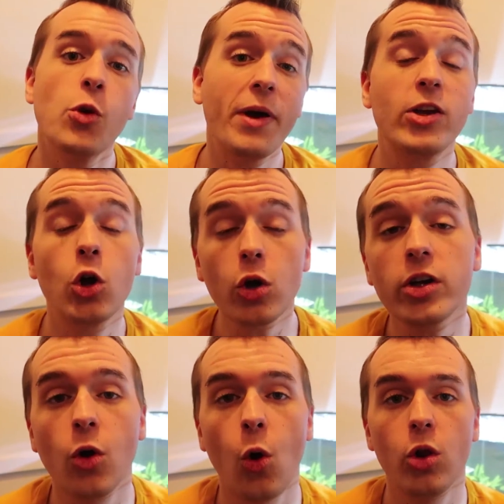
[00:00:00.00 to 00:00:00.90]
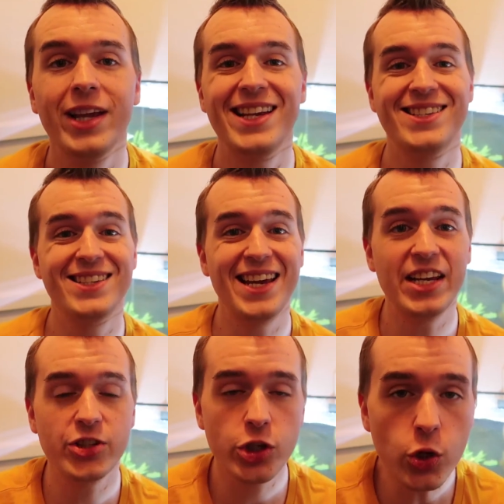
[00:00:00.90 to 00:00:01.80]
So my current goal is to
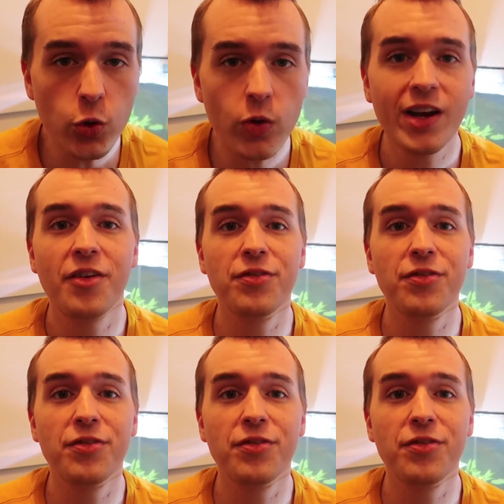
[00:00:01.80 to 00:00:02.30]
take 2